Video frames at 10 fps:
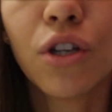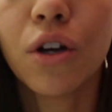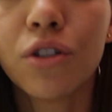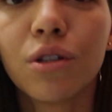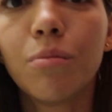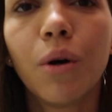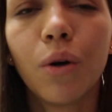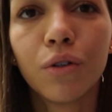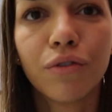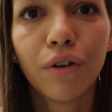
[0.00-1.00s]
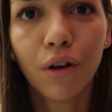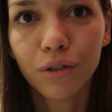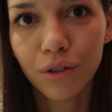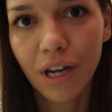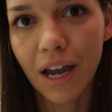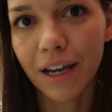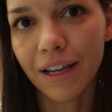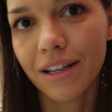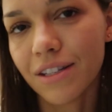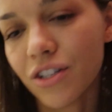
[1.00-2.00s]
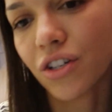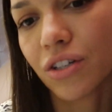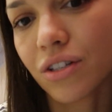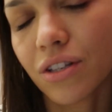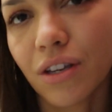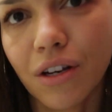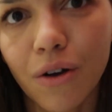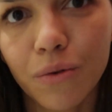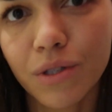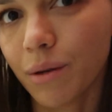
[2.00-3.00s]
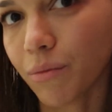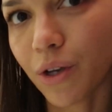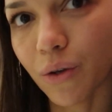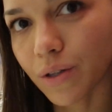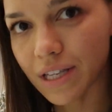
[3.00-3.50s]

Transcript: total mood for today is just, you know, some cute